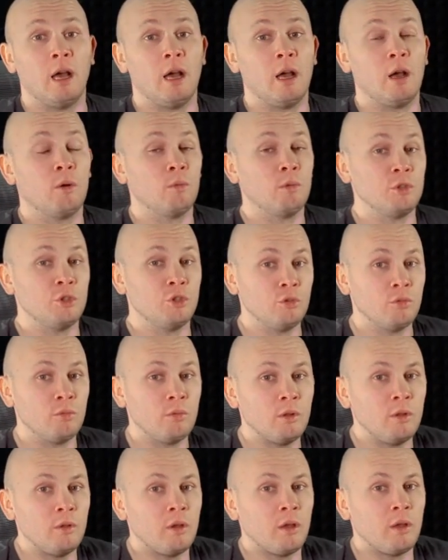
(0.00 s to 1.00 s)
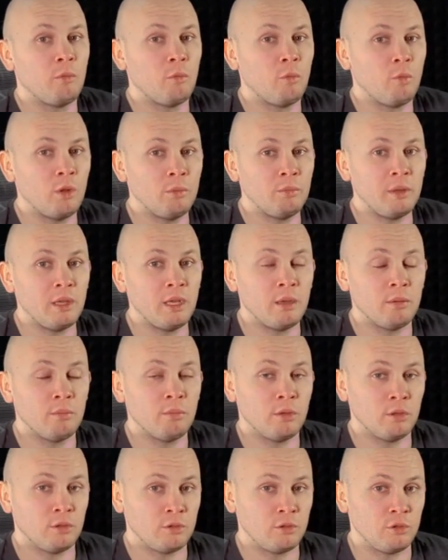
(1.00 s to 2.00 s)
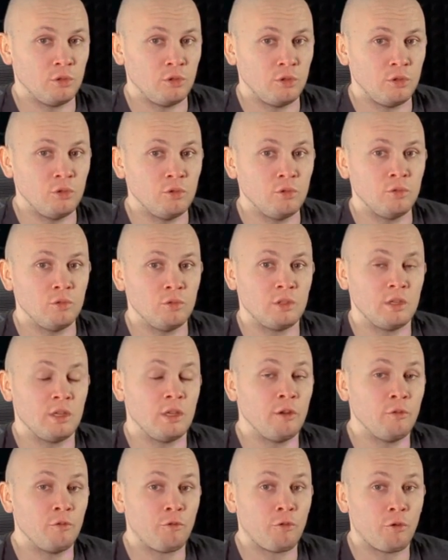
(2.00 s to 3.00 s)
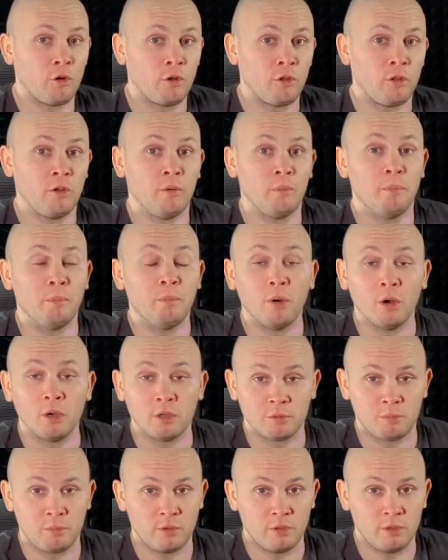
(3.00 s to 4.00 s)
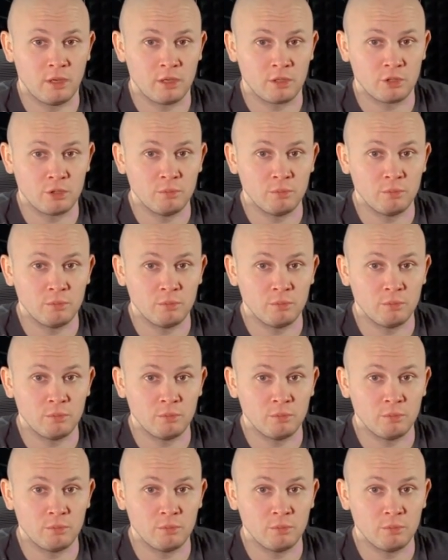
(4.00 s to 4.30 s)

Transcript: which you will be able to use in further post-production